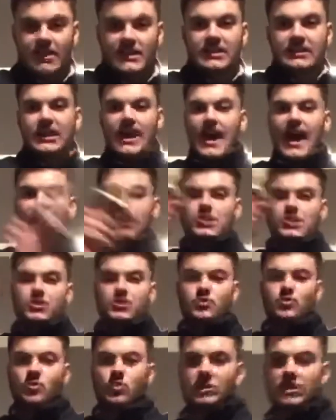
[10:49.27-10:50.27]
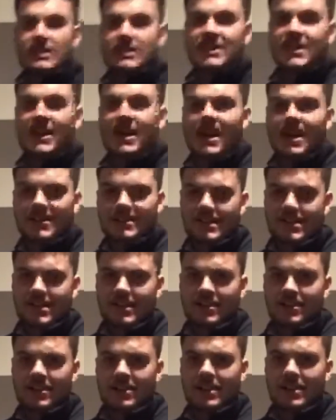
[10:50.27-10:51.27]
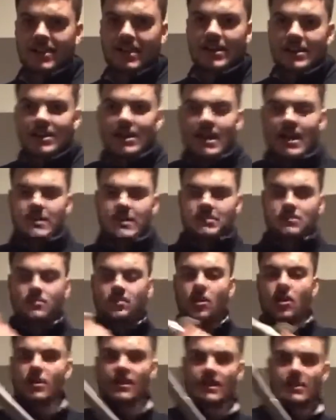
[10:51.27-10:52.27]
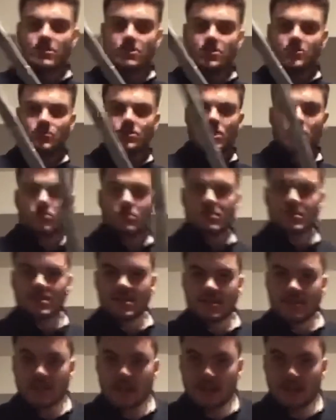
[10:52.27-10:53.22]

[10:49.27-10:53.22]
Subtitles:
an actual katana. As long as you don't